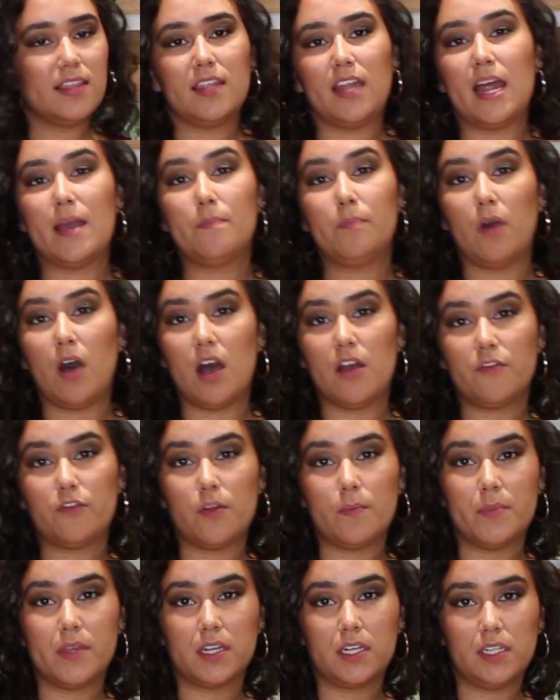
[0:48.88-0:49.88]
that I bought
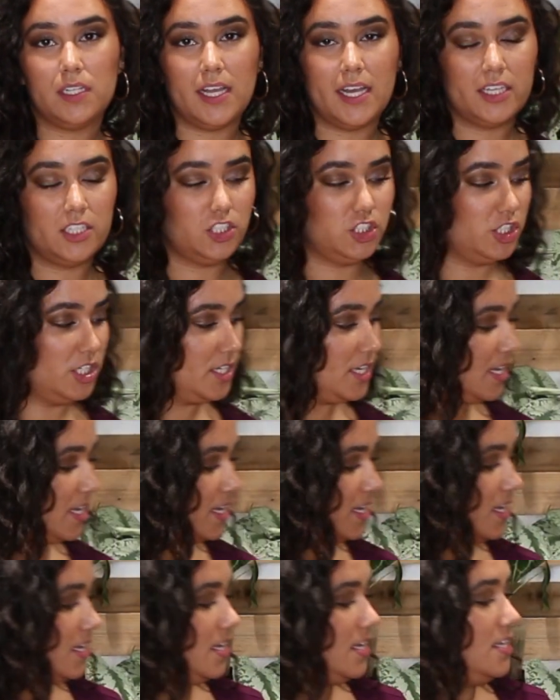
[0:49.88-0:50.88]
from the collection
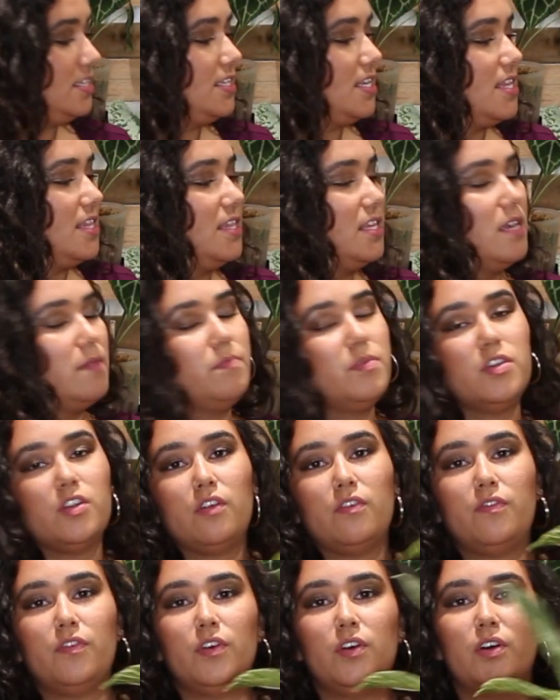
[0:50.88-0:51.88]
is the
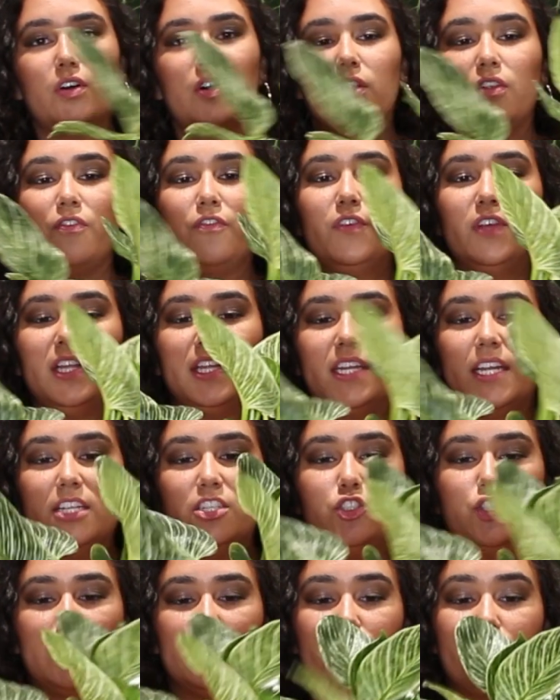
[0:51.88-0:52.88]
beautiful
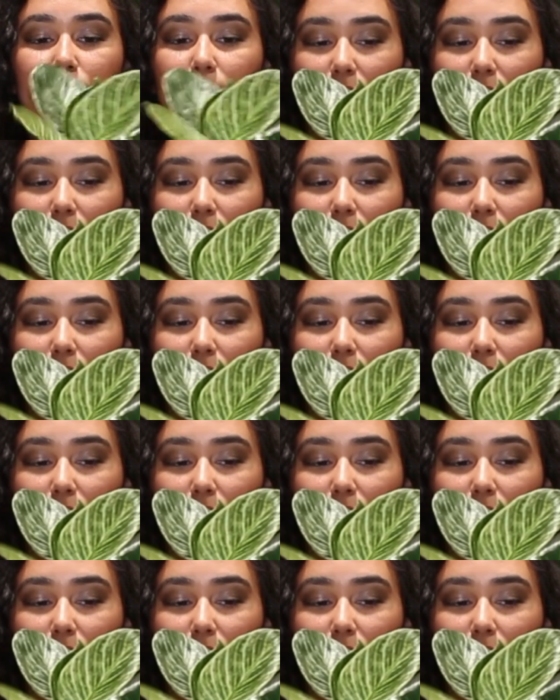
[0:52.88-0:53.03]
Philodendron